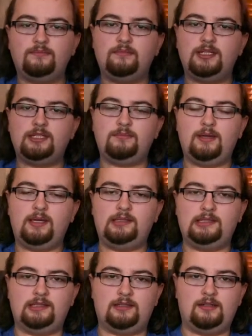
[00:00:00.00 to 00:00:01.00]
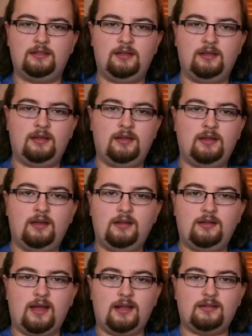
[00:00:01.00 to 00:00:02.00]
missing pieces.
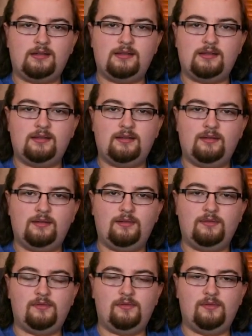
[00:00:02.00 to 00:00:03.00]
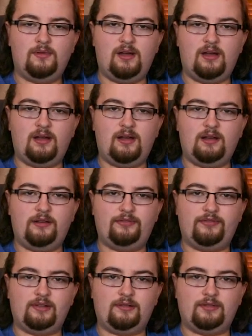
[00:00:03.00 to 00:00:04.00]
That's another
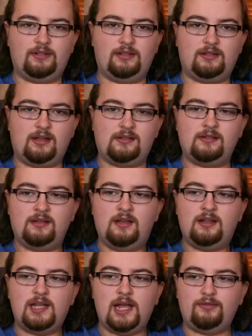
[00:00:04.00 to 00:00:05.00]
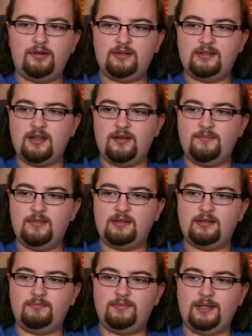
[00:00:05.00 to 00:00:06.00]
thing I want to discuss. There were some
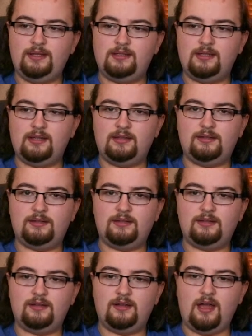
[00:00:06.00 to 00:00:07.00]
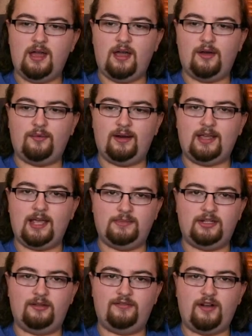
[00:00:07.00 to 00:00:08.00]
missing pieces when it
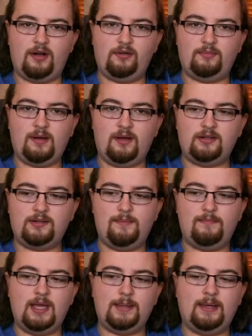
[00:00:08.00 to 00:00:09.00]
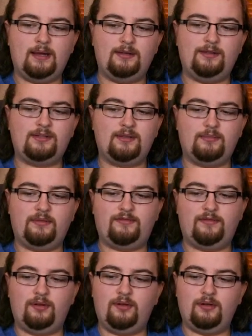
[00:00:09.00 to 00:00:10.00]
came to the final part. Maybe I lose them
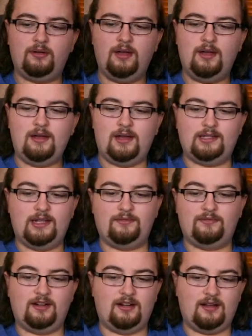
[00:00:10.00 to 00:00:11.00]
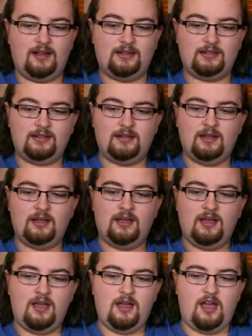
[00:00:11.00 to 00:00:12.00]
before and didn't realise
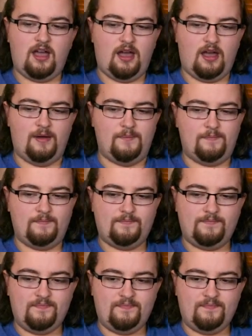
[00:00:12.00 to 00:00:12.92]
that